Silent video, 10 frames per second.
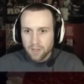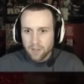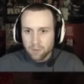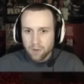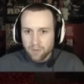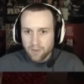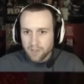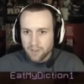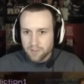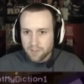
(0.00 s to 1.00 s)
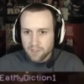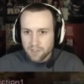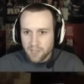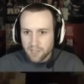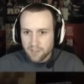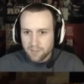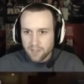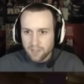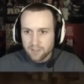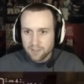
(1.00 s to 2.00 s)
killing one over here, so you can just take it in a
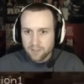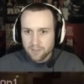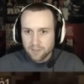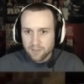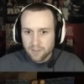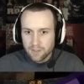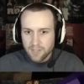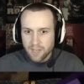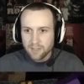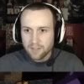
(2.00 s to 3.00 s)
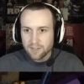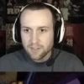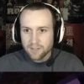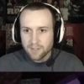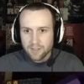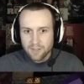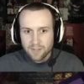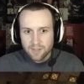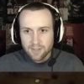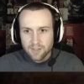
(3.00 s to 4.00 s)
second. Chill, they're at top of the
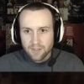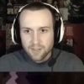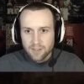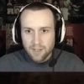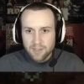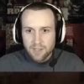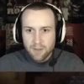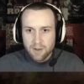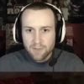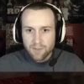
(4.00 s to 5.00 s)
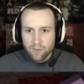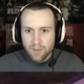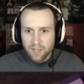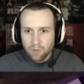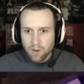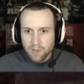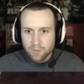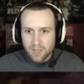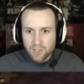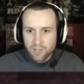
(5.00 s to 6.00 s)
stairs. It's the company's fault for making you want it so
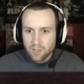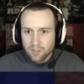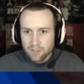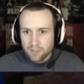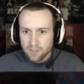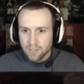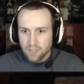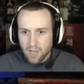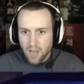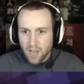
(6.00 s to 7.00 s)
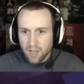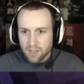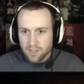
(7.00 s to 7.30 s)
much. Uh,